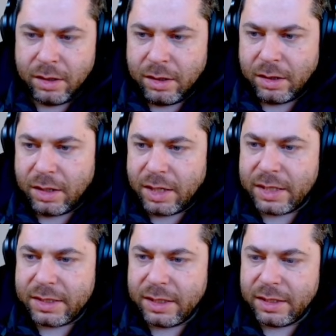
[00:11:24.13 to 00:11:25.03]

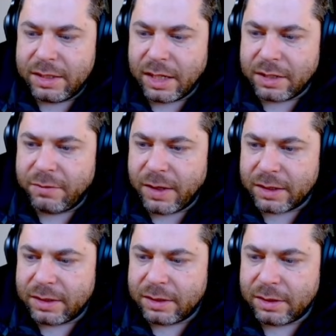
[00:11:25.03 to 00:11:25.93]
this
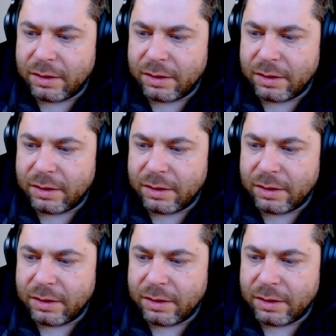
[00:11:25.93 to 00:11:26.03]
artifact.